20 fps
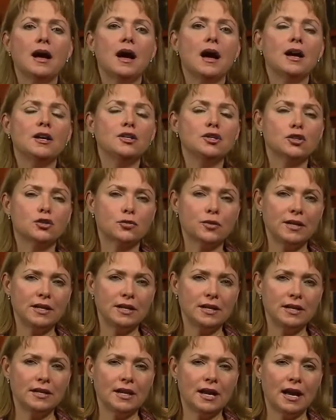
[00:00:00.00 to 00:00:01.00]

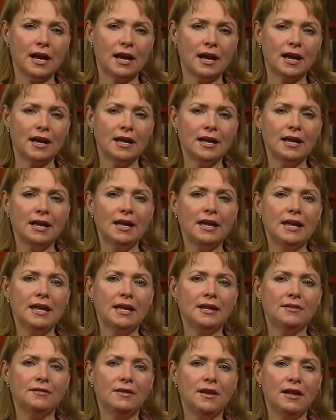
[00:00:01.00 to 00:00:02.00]
Untreated
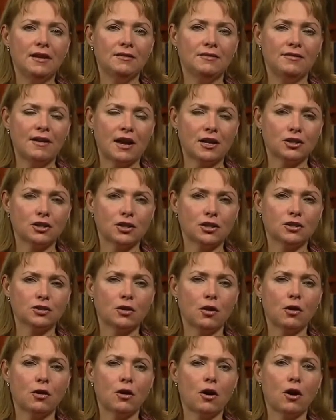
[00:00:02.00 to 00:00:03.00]
infections
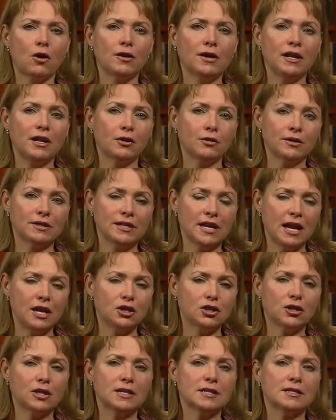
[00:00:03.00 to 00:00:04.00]
are an
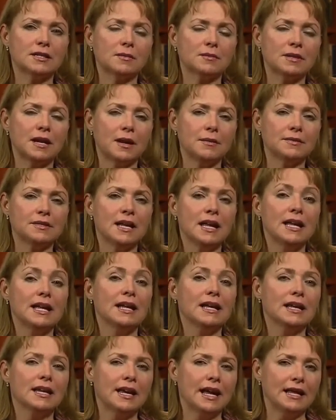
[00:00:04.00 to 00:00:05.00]
irritation and sometimes
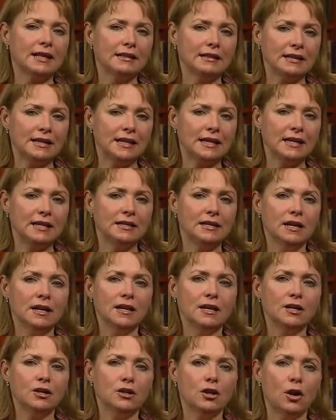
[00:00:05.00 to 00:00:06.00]
can lead,
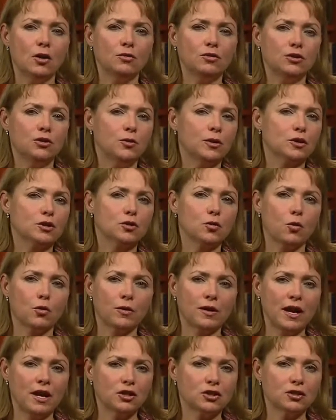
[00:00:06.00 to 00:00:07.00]
to
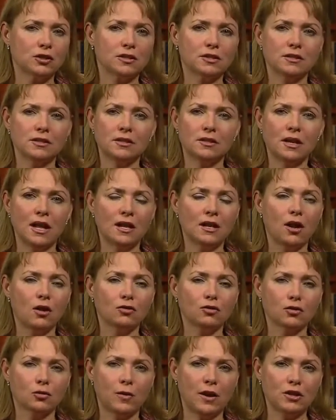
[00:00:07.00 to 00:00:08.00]
excoriations and
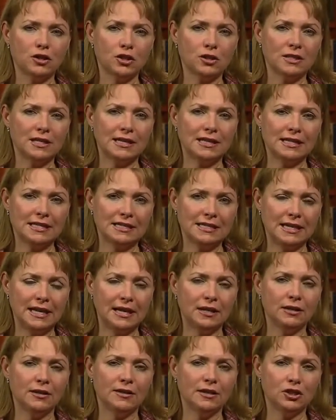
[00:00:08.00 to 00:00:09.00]
ulcerations in the
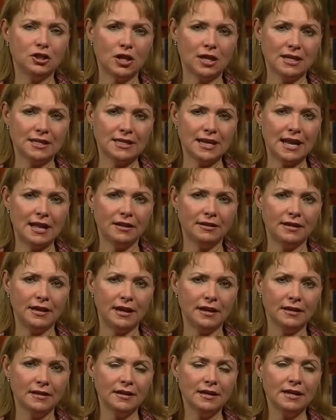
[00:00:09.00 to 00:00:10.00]
skin and the
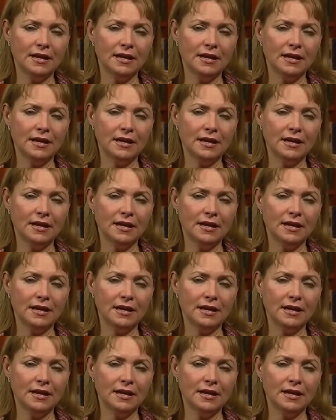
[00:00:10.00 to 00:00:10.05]
genitalia.